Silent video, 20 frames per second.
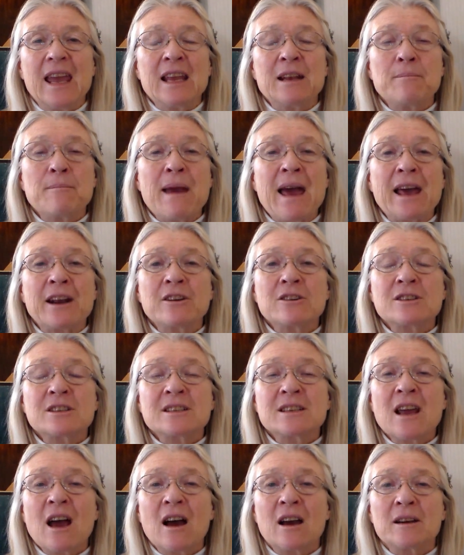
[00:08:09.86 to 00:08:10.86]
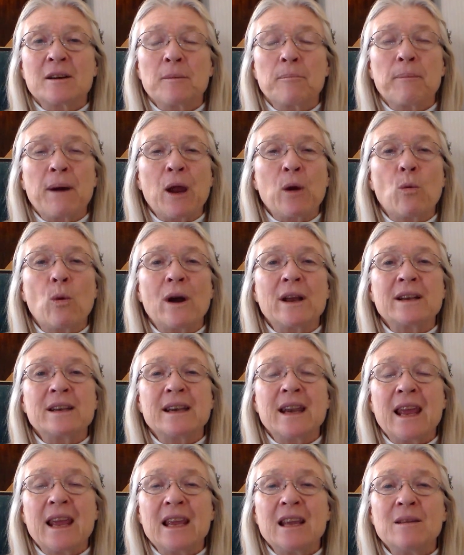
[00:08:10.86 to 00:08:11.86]
It matters not by what
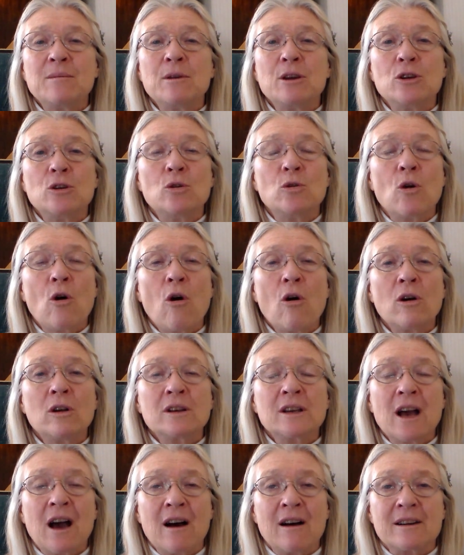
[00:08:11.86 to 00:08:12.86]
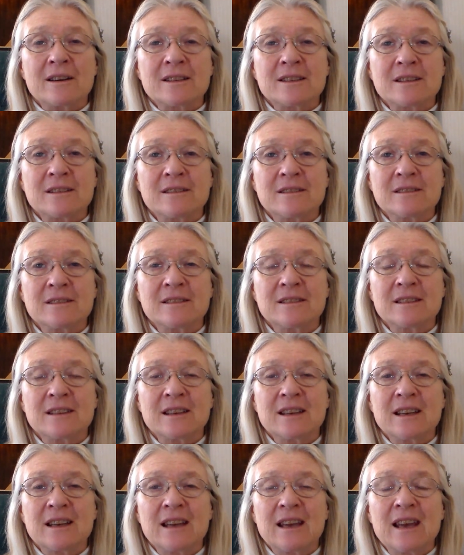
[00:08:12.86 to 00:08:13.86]
name you call God.
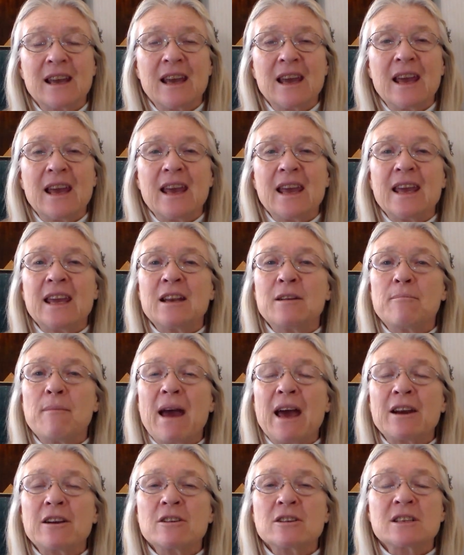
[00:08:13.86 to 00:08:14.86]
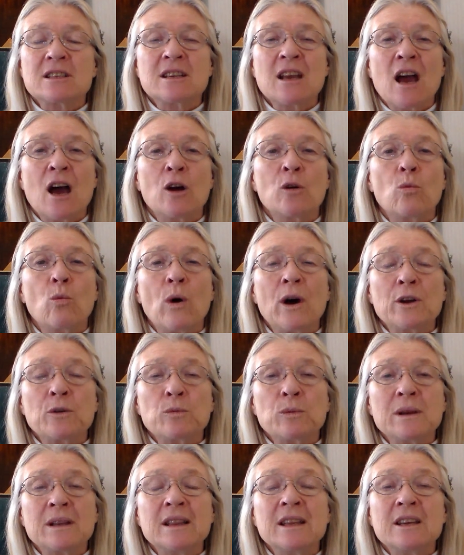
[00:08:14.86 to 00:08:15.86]
It matters not
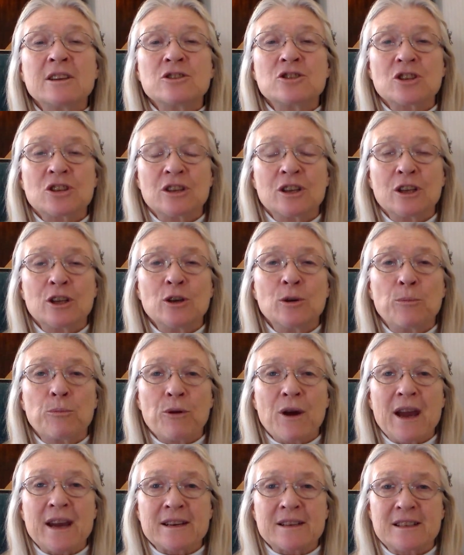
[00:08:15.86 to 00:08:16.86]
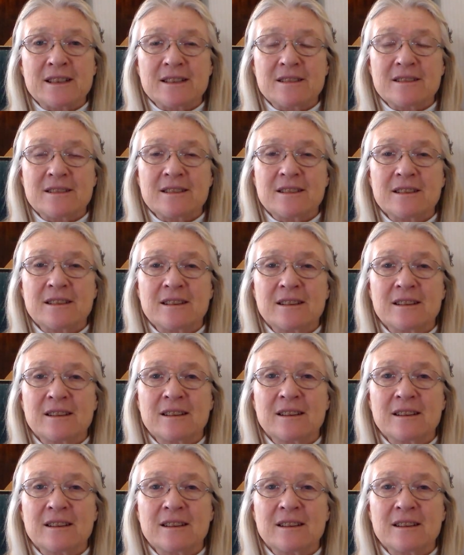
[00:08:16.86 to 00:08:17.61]
what religion you practice.